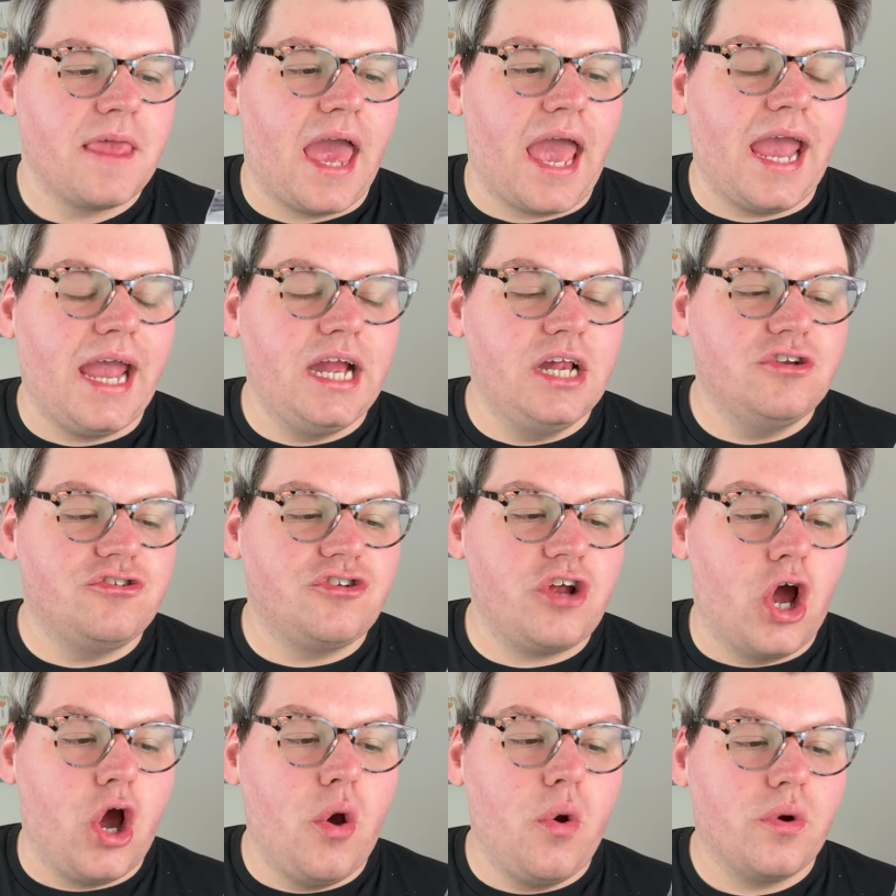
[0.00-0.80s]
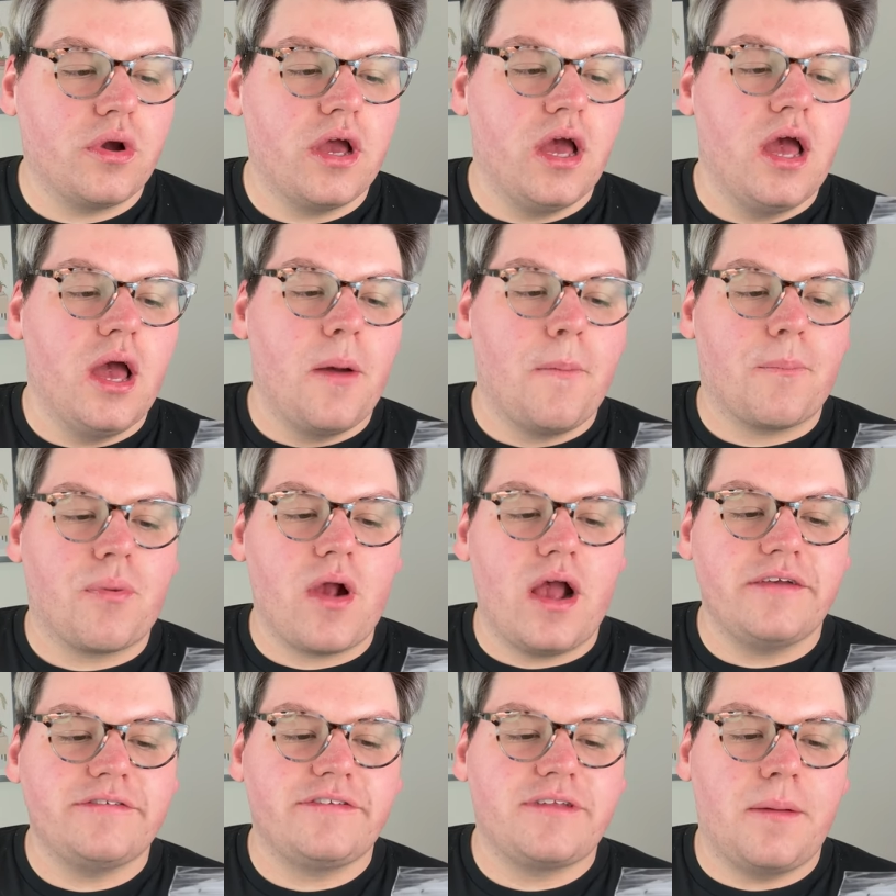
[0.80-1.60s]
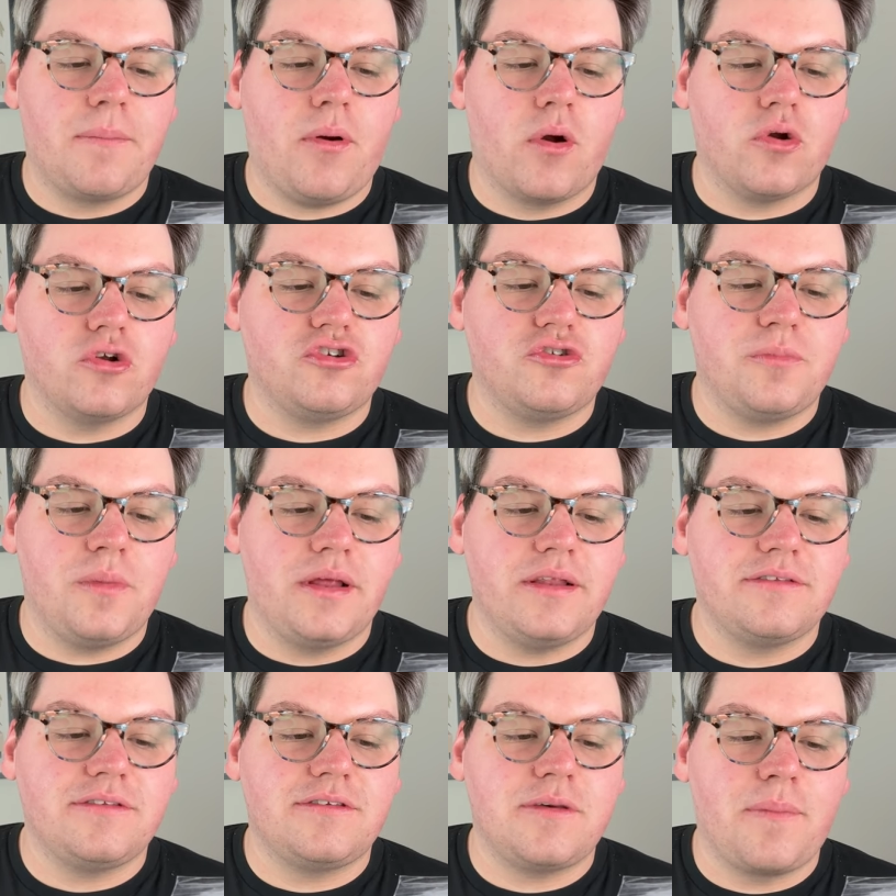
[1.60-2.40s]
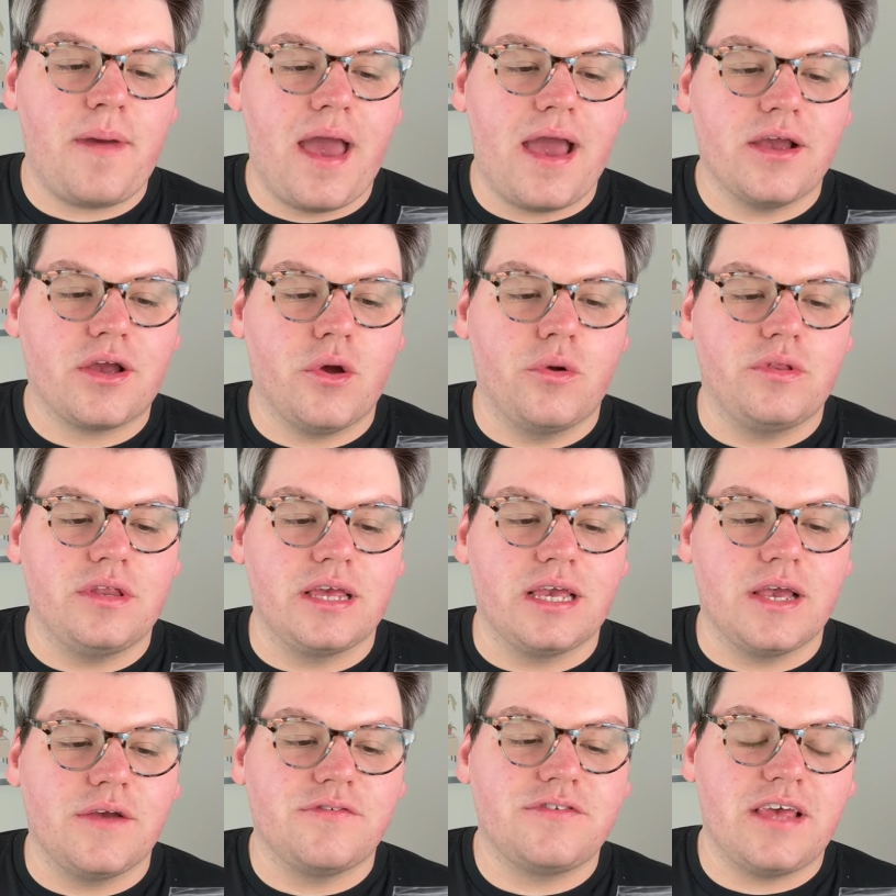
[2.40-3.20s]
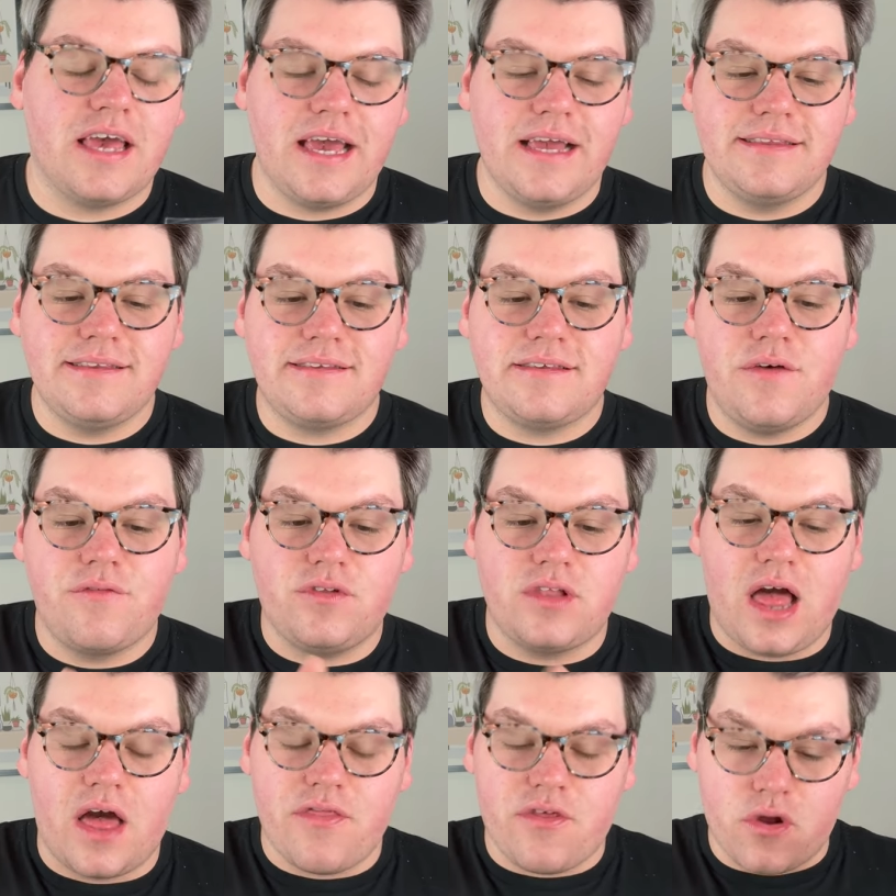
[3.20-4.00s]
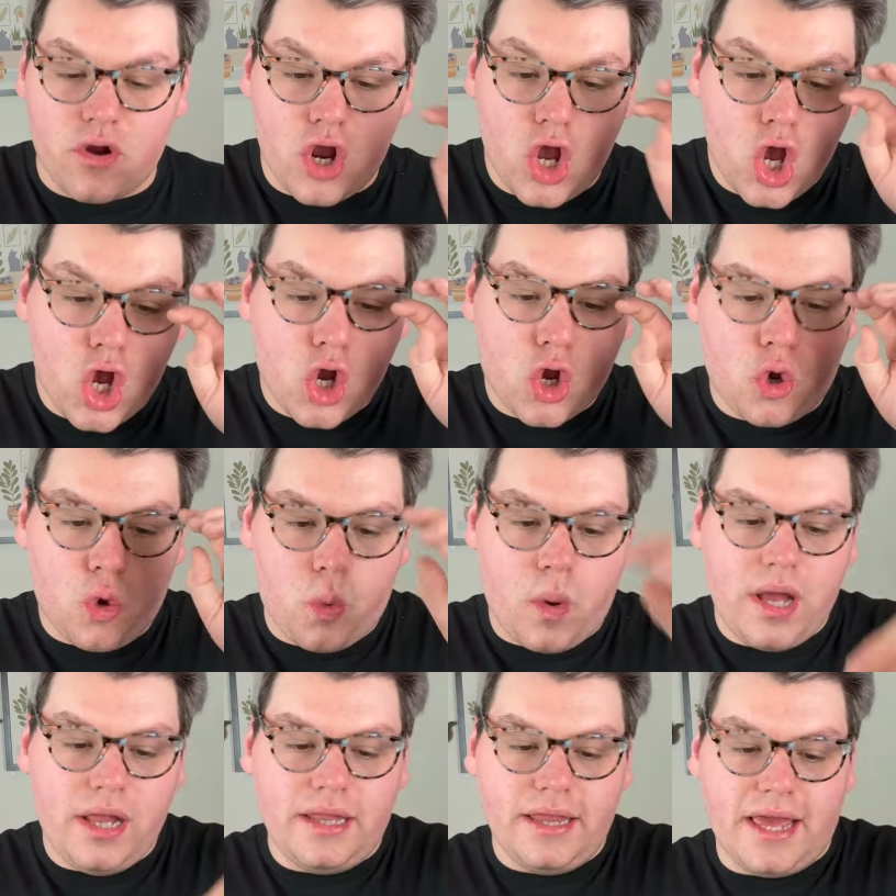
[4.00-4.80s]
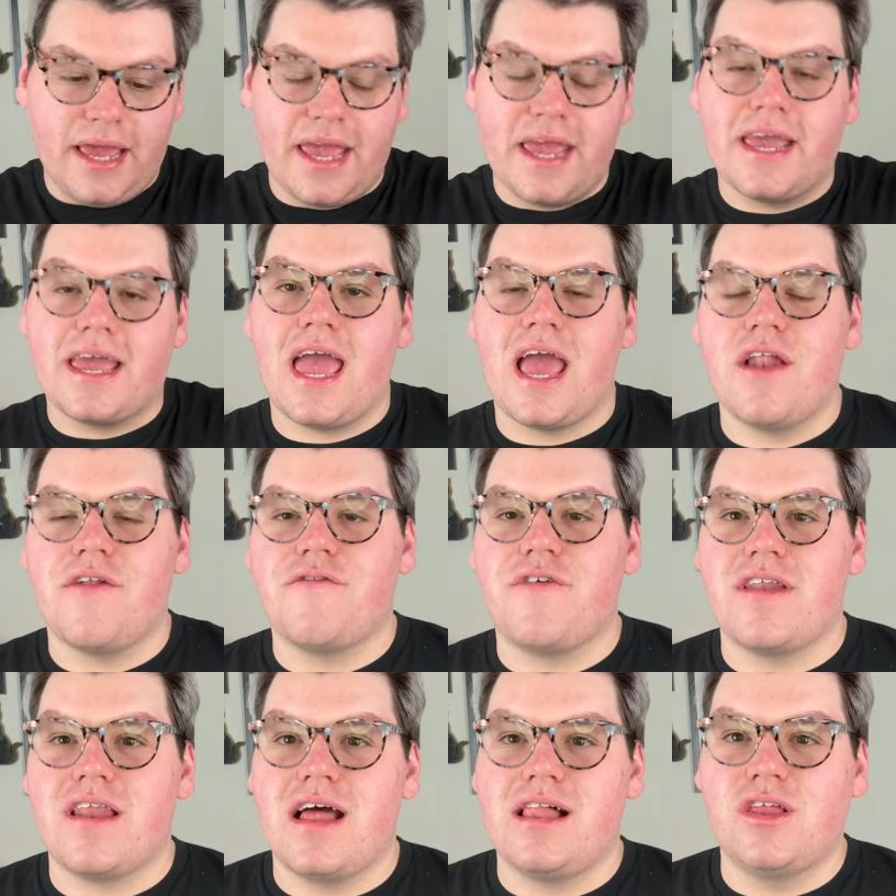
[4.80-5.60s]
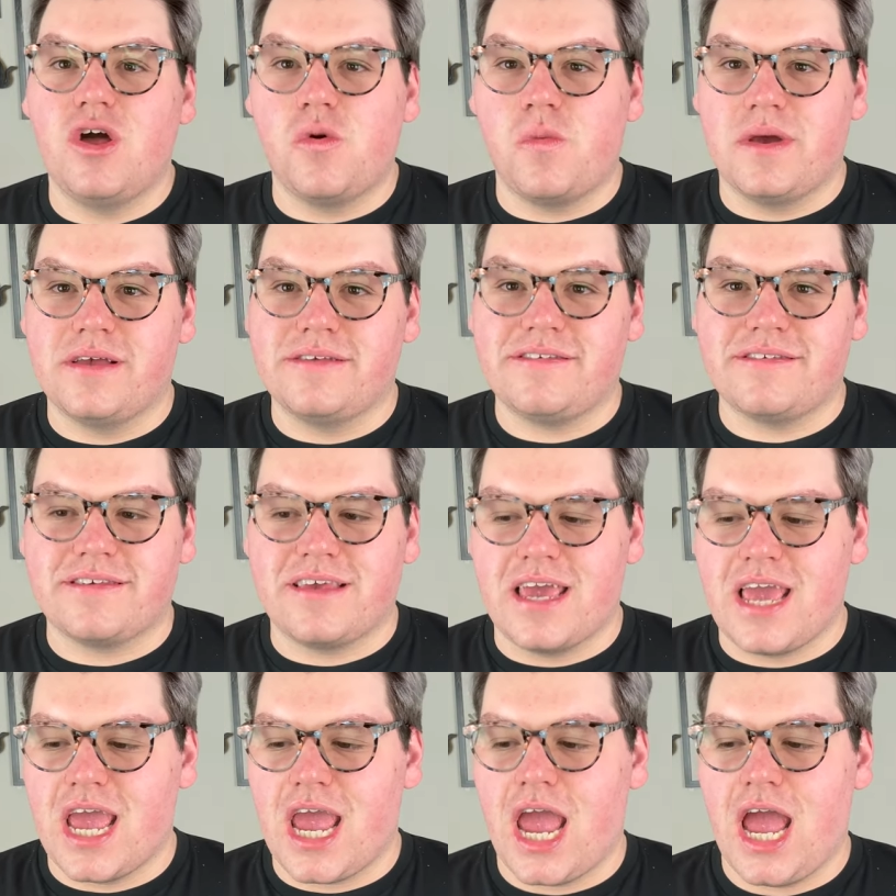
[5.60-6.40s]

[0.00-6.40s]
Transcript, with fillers: Aged oak, pressed parchment, tobacco leaves, hints of leather, quill ink, and vanilla whiskey.